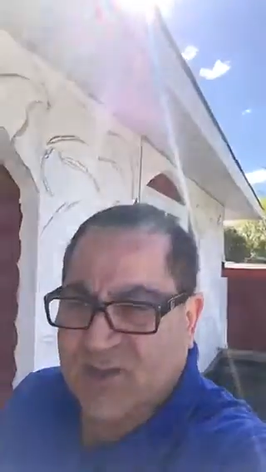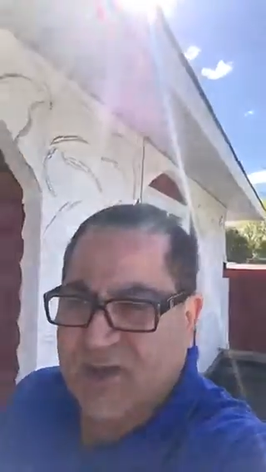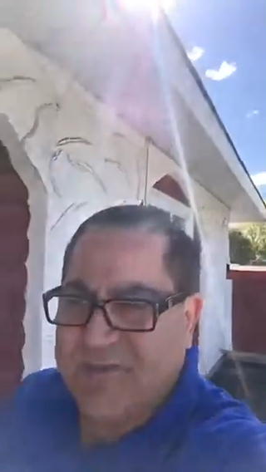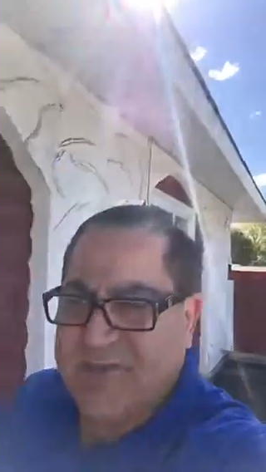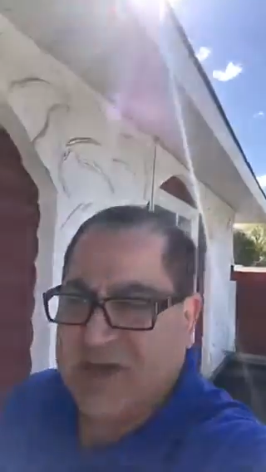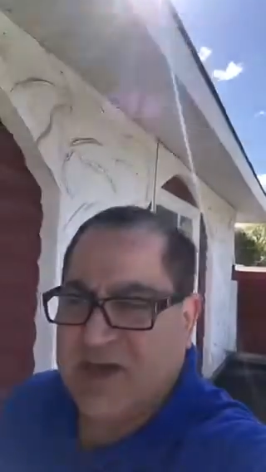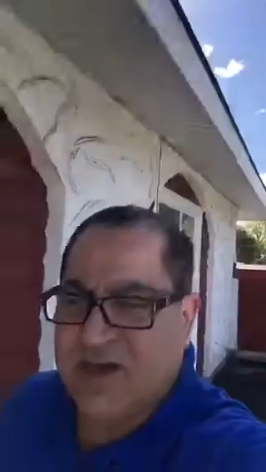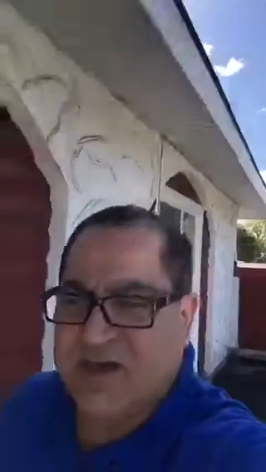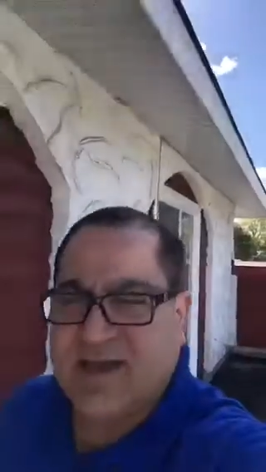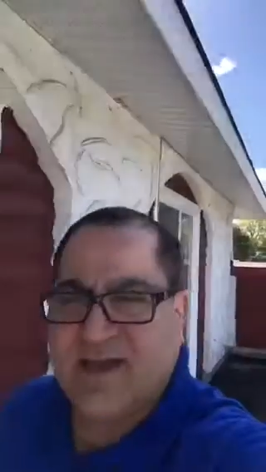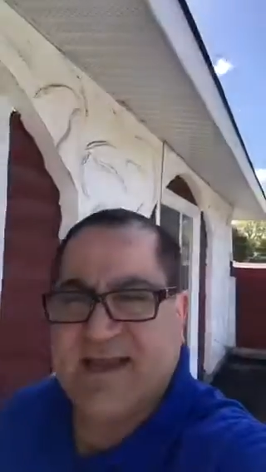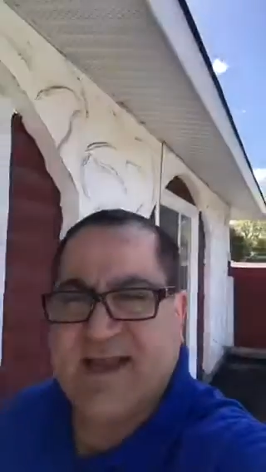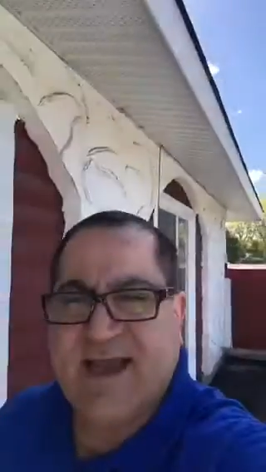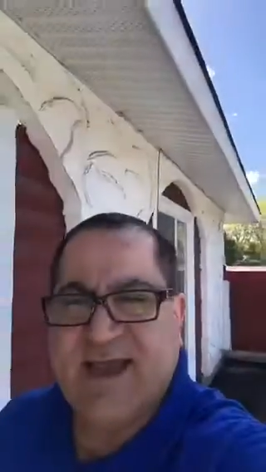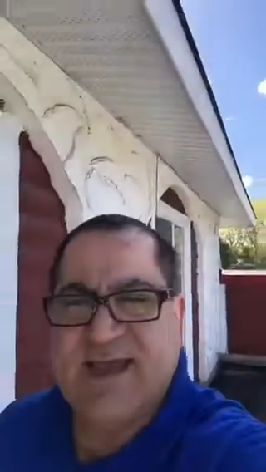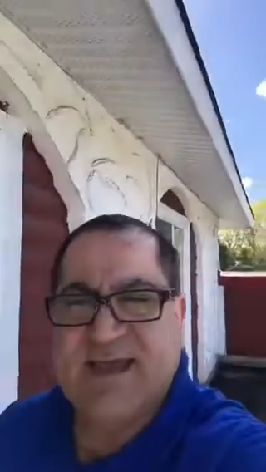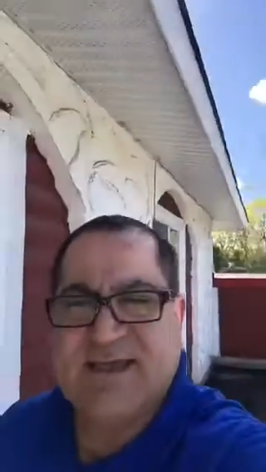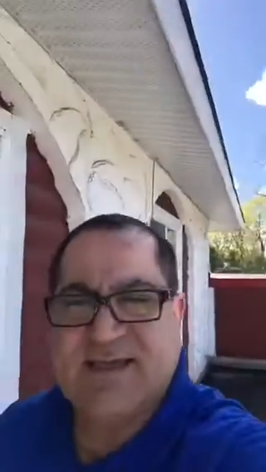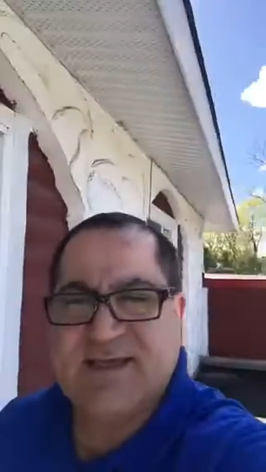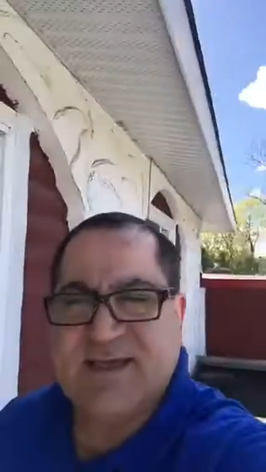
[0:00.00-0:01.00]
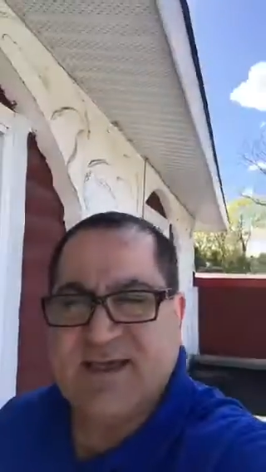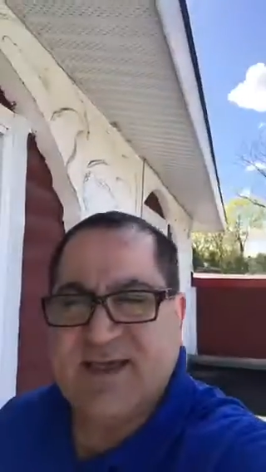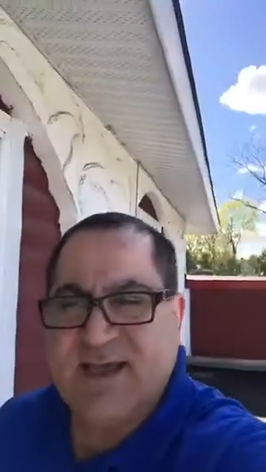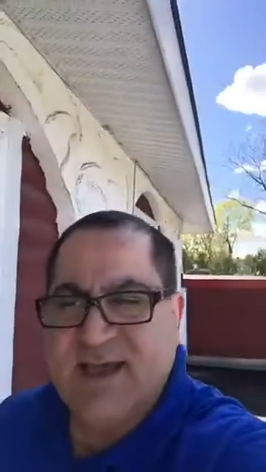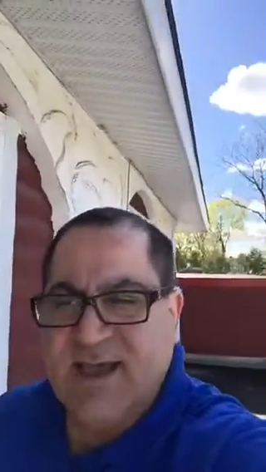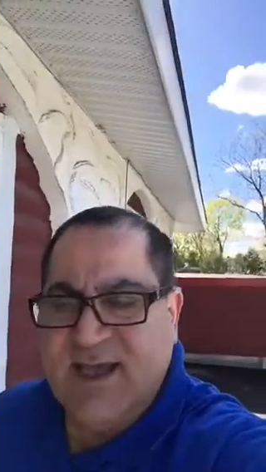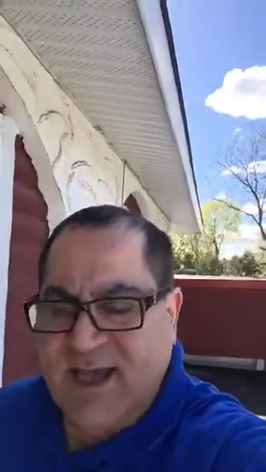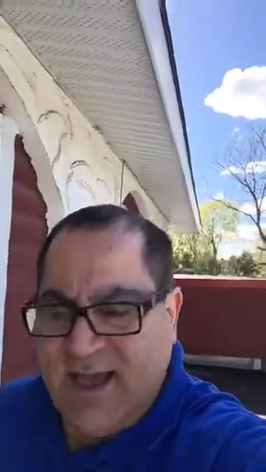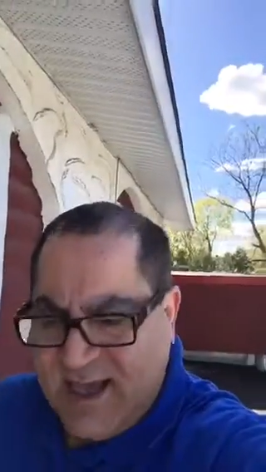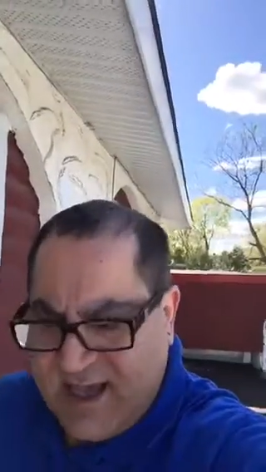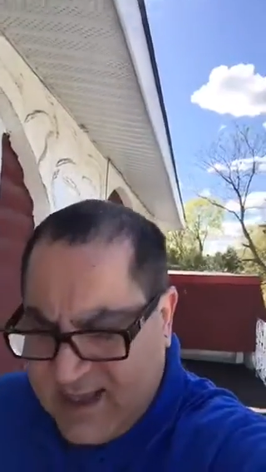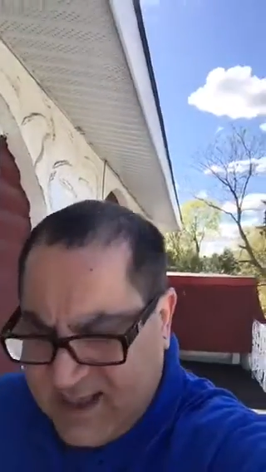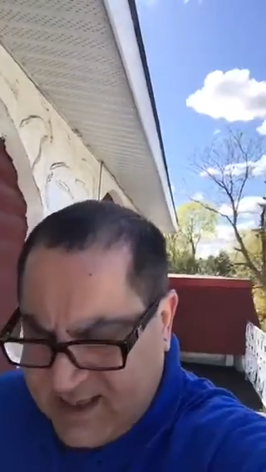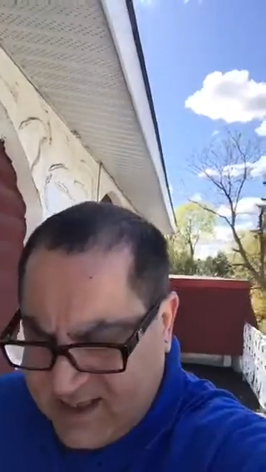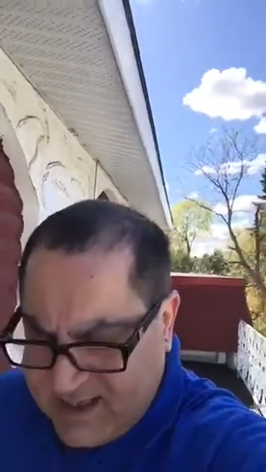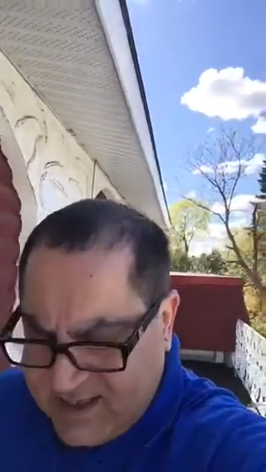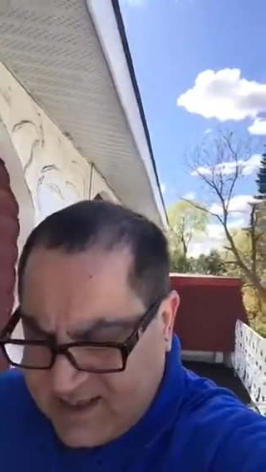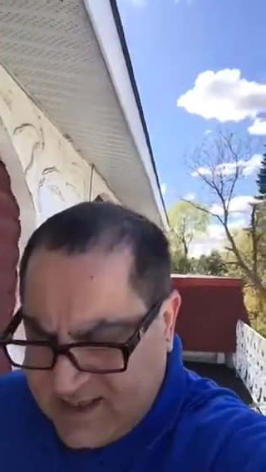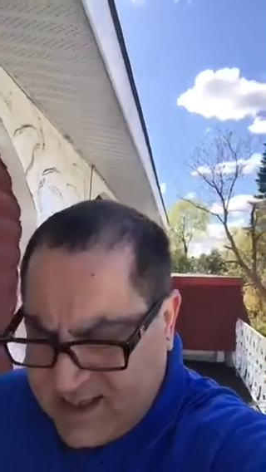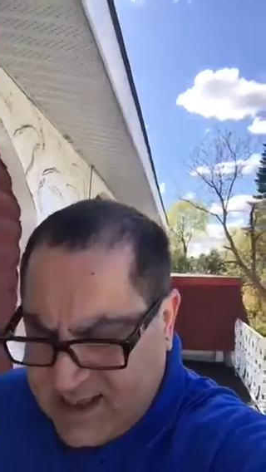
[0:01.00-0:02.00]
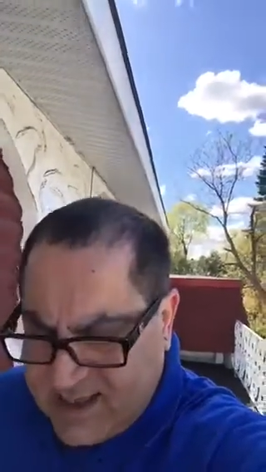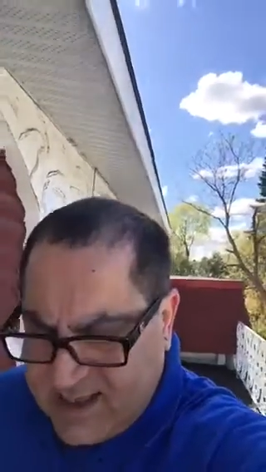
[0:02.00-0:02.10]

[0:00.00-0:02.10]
webinar tonight. And